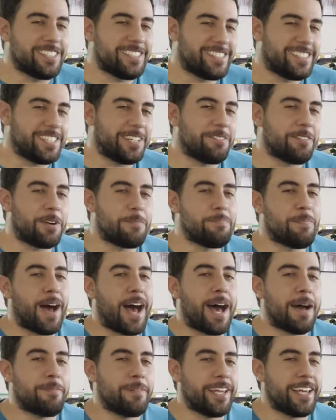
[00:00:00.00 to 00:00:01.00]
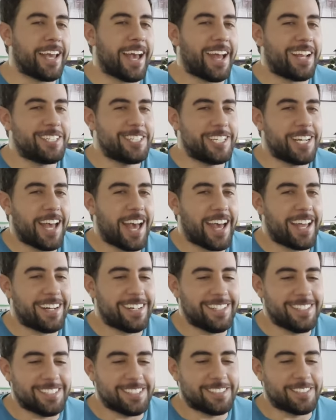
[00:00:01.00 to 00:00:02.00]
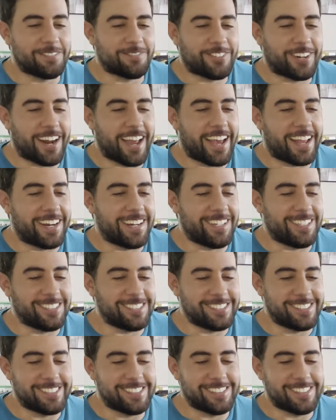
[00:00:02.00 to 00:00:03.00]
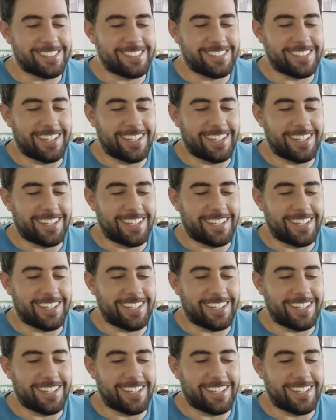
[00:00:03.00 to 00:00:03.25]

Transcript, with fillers: to see where Bobby got shot in The Sopranos.